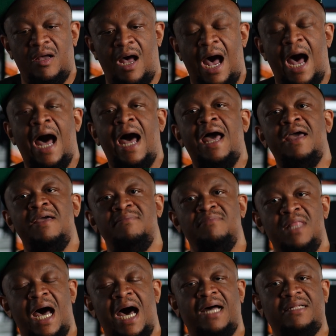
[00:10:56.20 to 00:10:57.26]
I'm
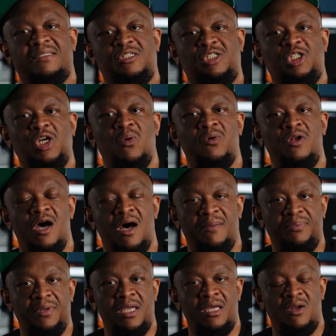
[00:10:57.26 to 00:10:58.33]
not showing
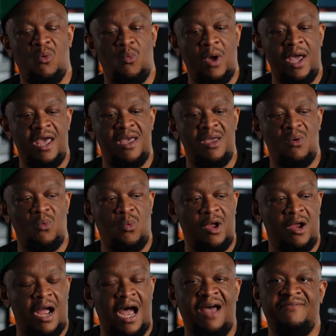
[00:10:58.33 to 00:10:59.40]
up in a way
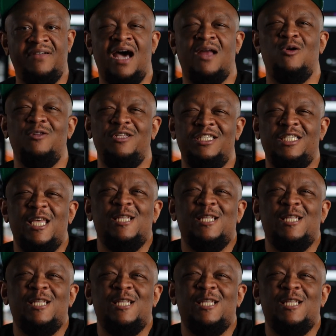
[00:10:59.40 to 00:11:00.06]
where I've got all these